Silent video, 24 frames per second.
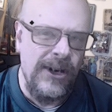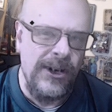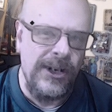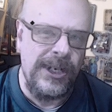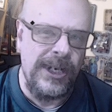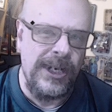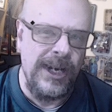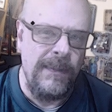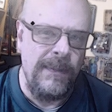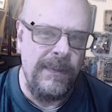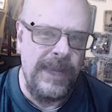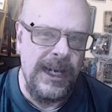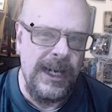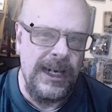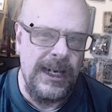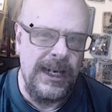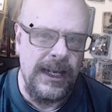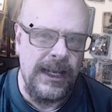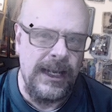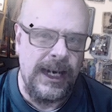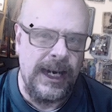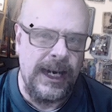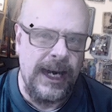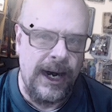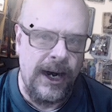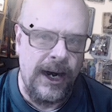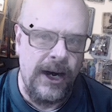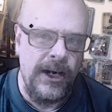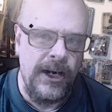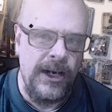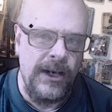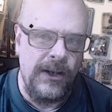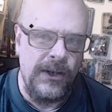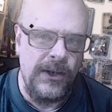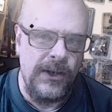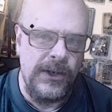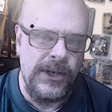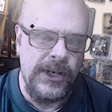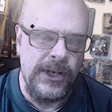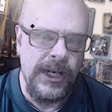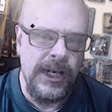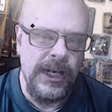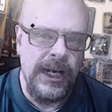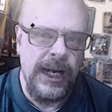or something to the Cardinals.